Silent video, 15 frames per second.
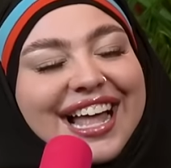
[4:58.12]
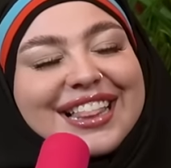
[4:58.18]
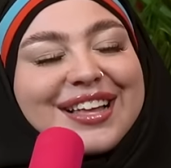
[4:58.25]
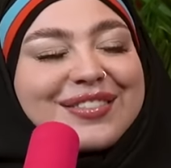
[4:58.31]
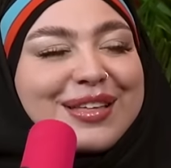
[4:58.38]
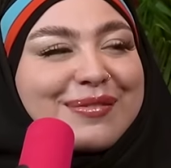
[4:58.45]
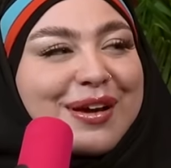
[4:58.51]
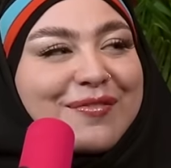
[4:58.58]
I
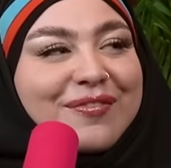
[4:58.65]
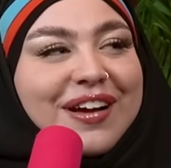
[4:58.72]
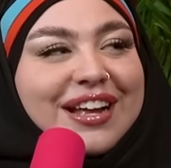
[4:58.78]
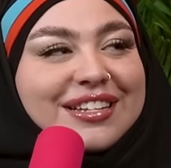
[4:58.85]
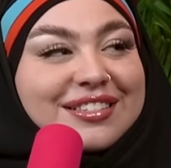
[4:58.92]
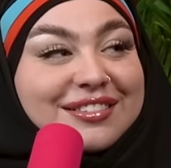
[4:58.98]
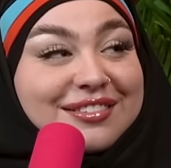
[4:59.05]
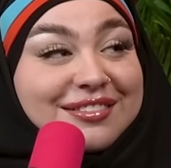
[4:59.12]
love that my
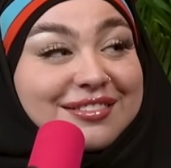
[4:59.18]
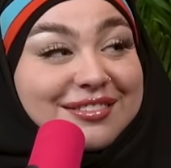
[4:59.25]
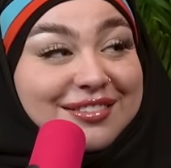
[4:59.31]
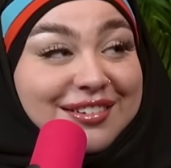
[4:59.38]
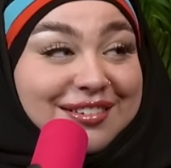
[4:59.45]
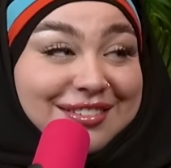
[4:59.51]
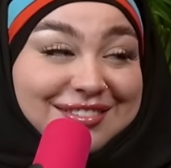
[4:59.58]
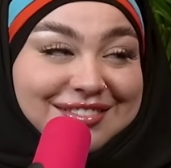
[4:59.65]
friends
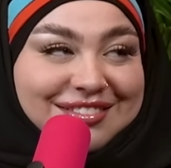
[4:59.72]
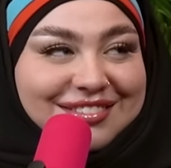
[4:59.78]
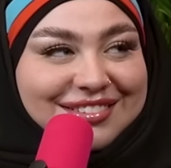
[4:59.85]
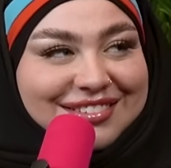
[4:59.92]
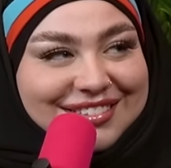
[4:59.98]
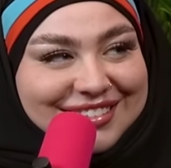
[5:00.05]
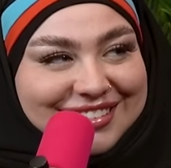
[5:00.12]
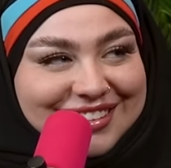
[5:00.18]

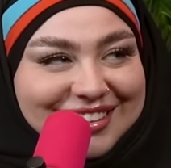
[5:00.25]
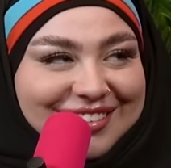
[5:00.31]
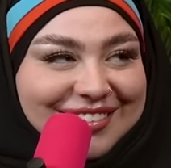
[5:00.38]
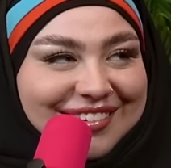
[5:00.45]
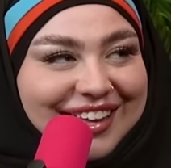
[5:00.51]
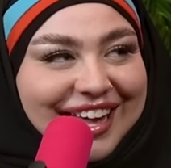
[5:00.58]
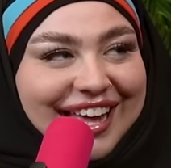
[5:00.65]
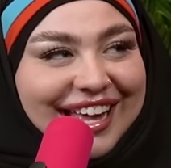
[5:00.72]
they're
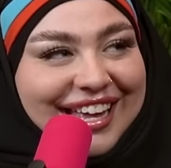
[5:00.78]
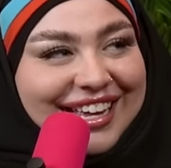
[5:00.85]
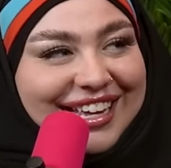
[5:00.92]
okay.